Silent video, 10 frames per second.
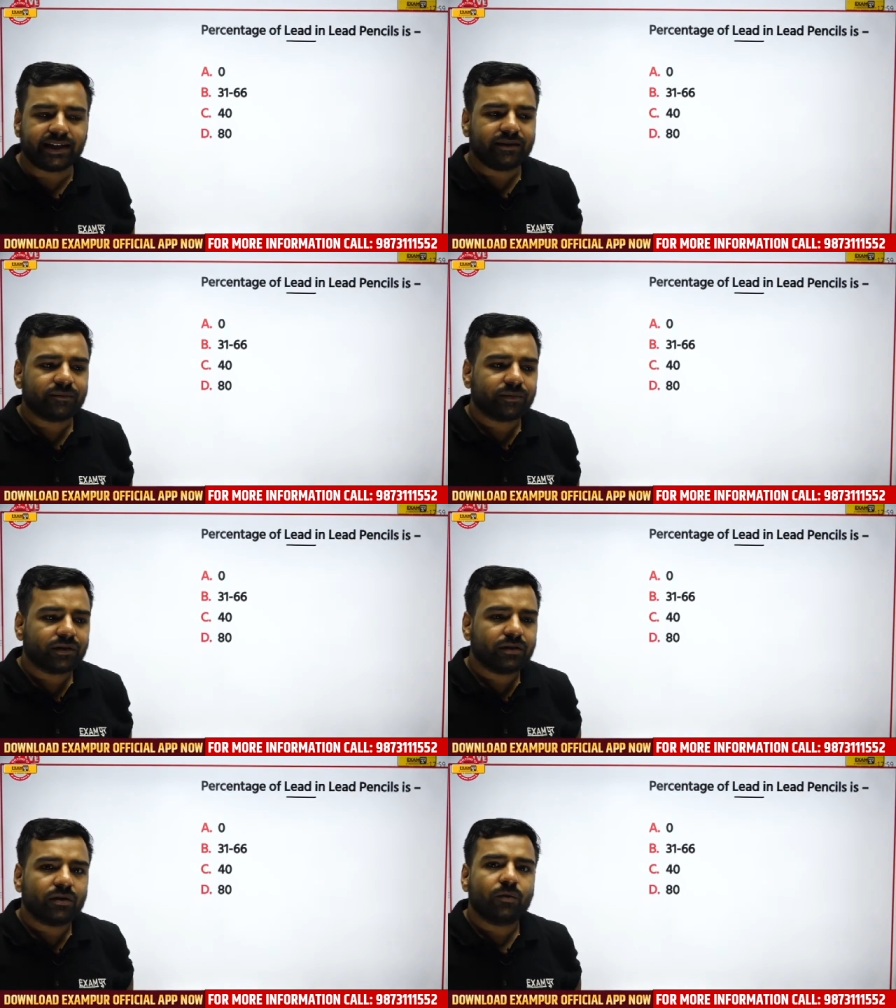
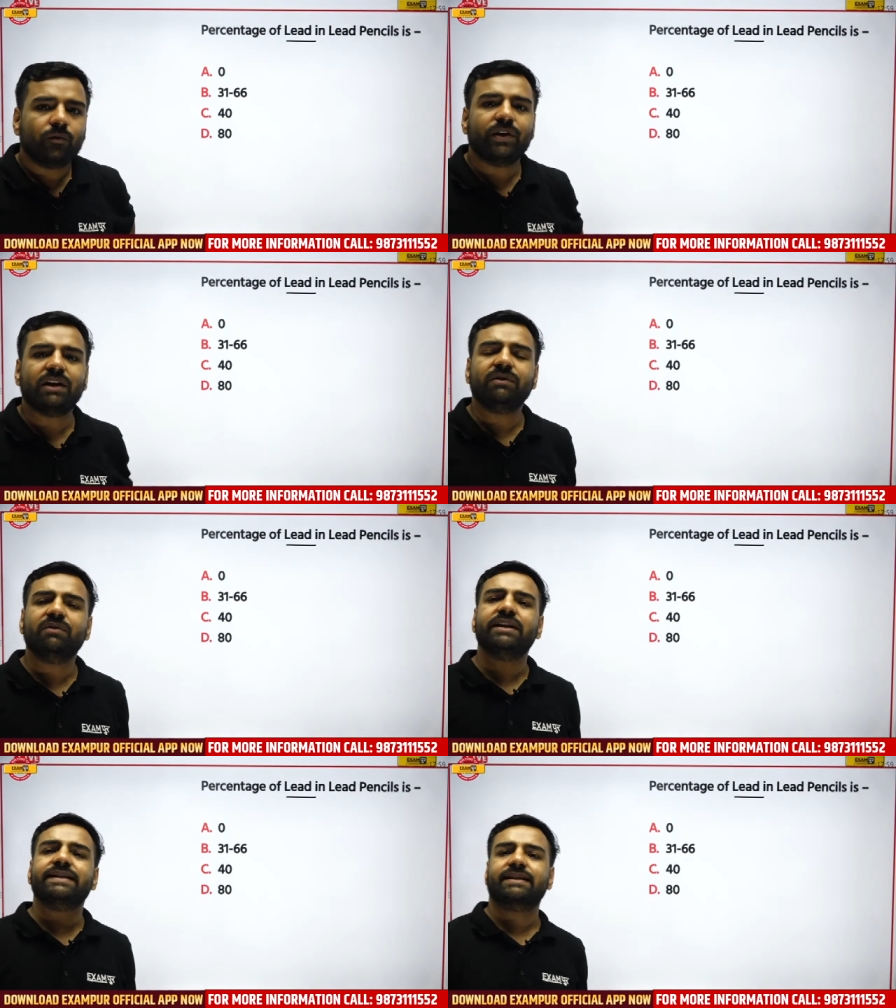Yesterday,
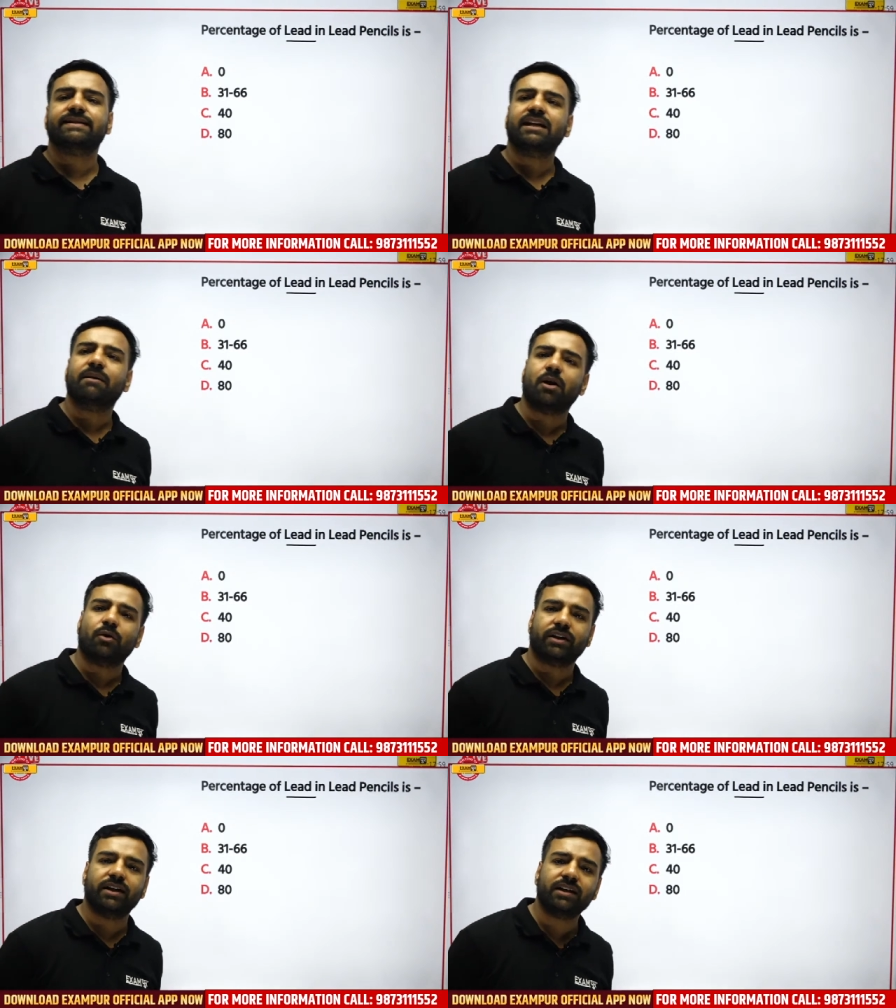when we were
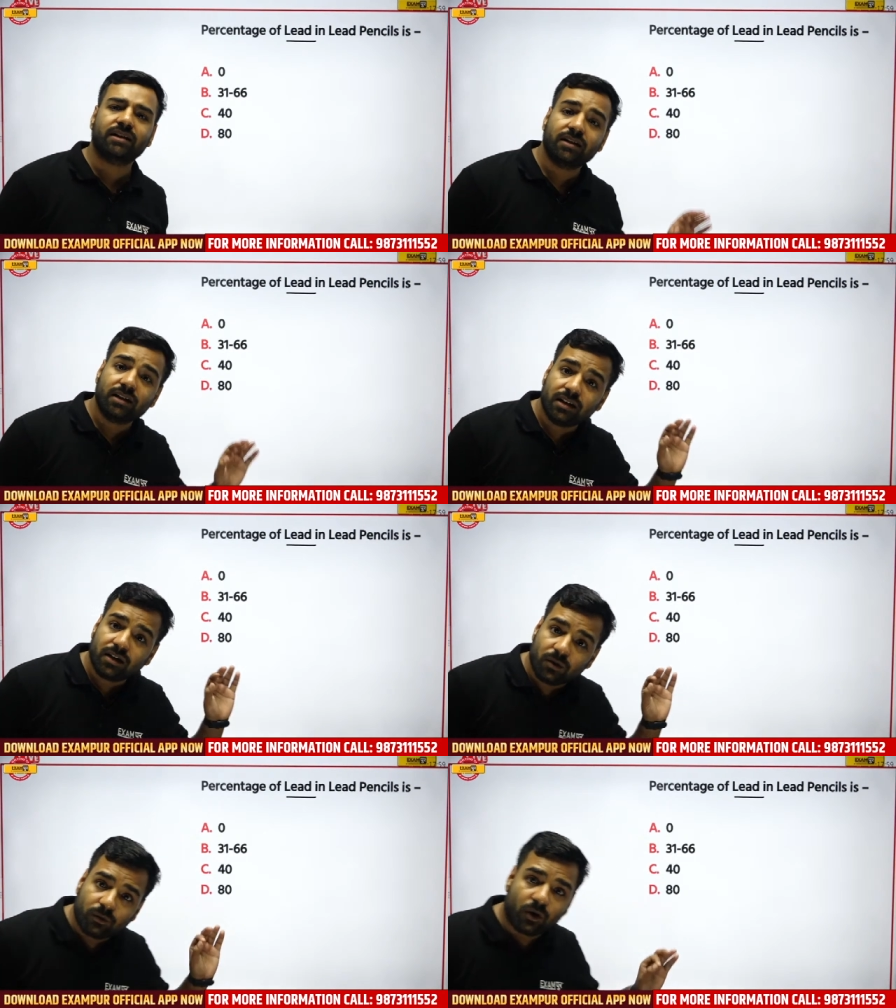discussing about
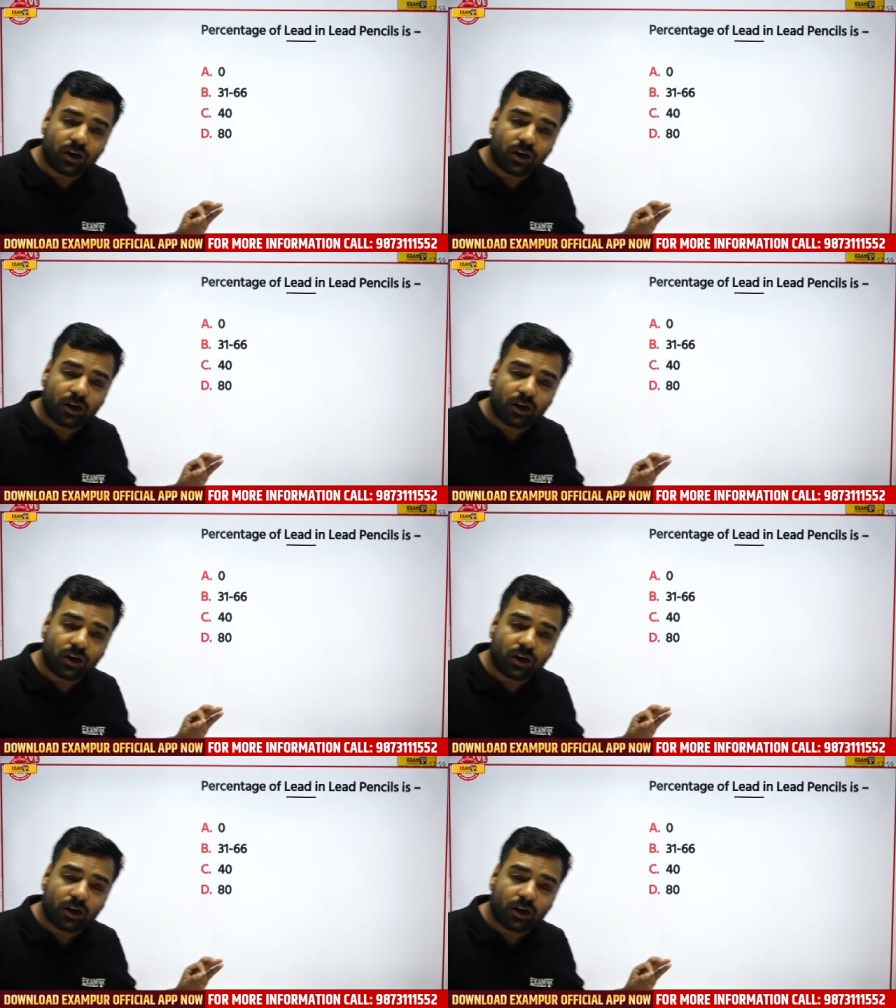it,